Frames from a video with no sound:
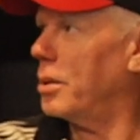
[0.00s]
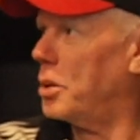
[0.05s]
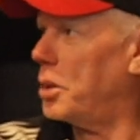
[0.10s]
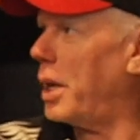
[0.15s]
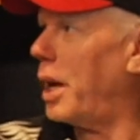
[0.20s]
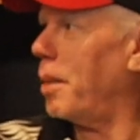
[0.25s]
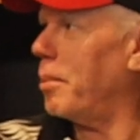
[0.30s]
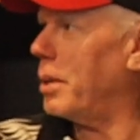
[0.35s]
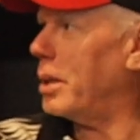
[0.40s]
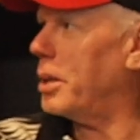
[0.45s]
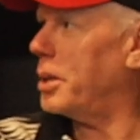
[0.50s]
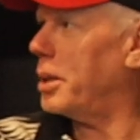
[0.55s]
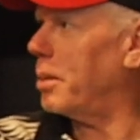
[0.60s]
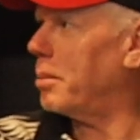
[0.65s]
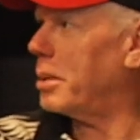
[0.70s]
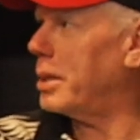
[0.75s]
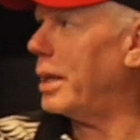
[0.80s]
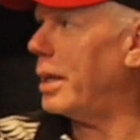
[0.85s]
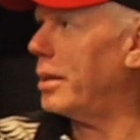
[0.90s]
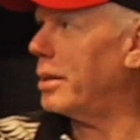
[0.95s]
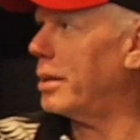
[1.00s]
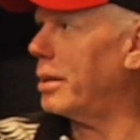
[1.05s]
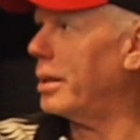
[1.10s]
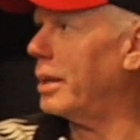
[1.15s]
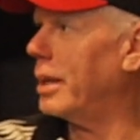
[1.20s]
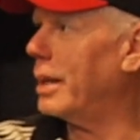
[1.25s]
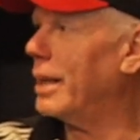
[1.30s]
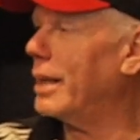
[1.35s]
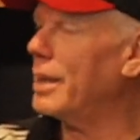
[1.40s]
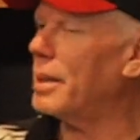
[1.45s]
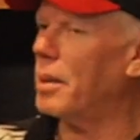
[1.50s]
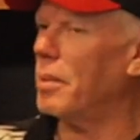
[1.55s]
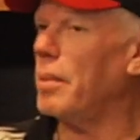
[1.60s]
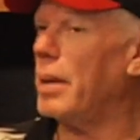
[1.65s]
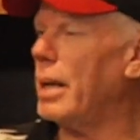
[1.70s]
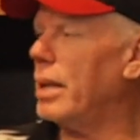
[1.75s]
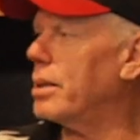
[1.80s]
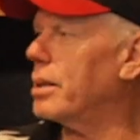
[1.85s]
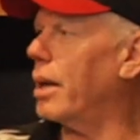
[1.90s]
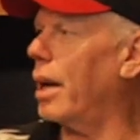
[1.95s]
championship season, to
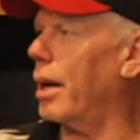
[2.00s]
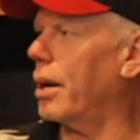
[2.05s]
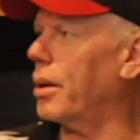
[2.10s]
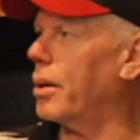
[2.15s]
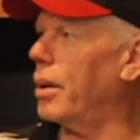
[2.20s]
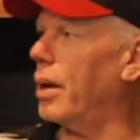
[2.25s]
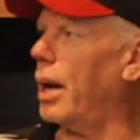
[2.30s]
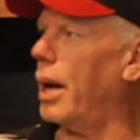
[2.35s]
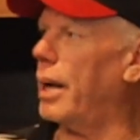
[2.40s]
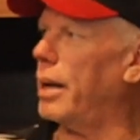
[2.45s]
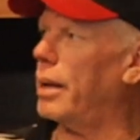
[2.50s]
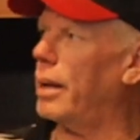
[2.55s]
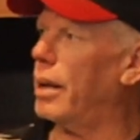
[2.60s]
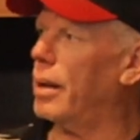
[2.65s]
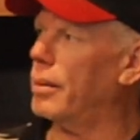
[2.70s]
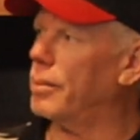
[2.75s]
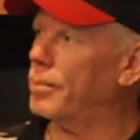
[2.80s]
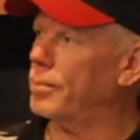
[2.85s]
me is not a good idea.